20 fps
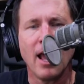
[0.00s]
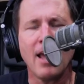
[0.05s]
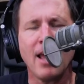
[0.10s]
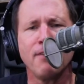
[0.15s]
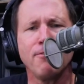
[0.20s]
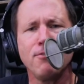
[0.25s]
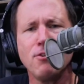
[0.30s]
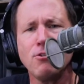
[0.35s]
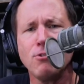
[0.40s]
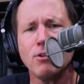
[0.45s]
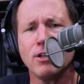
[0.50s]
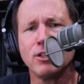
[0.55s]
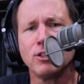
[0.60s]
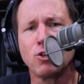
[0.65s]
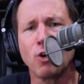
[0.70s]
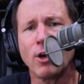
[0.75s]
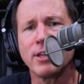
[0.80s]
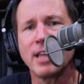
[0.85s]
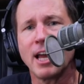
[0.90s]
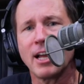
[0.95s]
Hey, if you
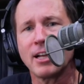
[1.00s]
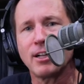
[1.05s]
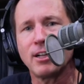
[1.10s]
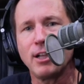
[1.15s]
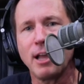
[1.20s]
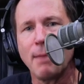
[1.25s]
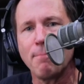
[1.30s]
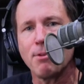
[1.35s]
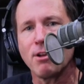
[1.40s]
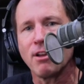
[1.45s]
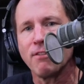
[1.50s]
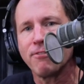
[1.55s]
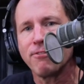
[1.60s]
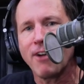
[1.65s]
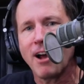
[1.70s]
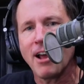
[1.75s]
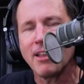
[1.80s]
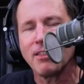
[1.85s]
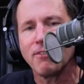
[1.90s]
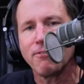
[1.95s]
enjoyed that clip, you can
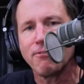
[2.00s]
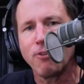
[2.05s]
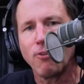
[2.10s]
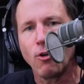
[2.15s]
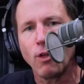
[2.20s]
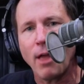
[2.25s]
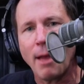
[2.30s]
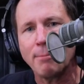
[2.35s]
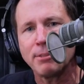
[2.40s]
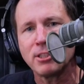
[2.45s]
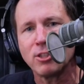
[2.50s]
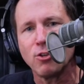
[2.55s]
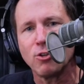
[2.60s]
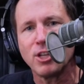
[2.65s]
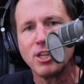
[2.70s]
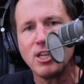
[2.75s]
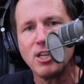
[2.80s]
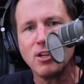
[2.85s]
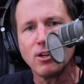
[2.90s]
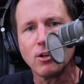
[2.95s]
find the full
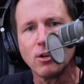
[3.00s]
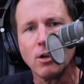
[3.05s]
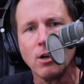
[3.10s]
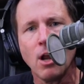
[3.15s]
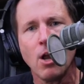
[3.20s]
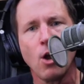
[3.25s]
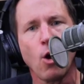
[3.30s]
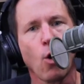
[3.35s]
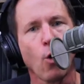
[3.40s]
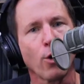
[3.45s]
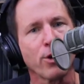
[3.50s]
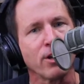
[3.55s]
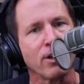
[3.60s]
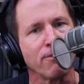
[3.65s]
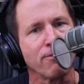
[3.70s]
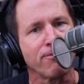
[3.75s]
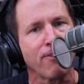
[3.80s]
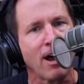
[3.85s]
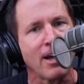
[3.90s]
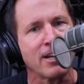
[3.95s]
episode here, or
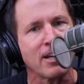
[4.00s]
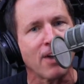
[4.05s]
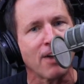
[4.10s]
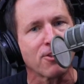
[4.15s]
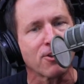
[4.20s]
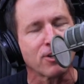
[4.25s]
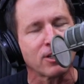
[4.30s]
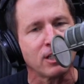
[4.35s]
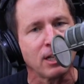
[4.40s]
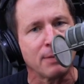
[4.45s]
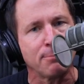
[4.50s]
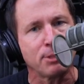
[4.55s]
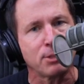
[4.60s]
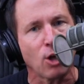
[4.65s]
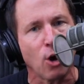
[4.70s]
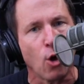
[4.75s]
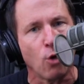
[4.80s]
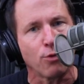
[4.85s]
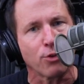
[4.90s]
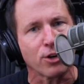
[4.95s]
you can find other
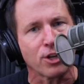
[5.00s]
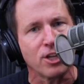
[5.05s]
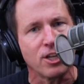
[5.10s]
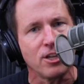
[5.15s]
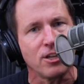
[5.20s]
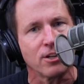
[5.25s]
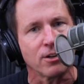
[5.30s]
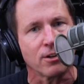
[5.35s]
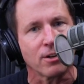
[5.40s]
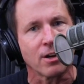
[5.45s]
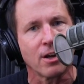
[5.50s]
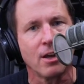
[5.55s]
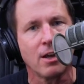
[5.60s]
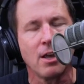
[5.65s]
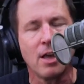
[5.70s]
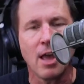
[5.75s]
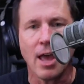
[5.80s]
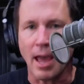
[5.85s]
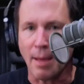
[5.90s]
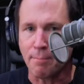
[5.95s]
clips over here.
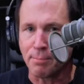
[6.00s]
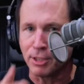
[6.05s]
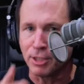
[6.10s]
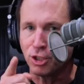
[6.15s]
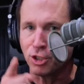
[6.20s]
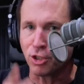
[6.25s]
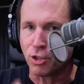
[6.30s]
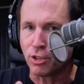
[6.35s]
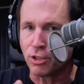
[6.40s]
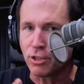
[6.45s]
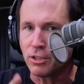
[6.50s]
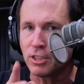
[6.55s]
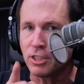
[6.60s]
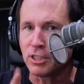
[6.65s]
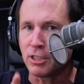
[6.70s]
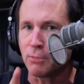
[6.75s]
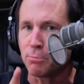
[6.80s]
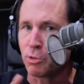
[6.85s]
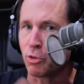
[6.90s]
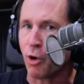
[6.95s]
And be sure
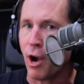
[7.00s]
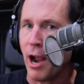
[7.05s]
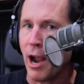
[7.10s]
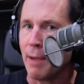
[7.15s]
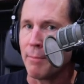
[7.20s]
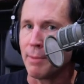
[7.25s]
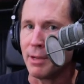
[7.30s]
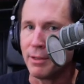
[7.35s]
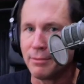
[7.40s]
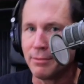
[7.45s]
to subscribe.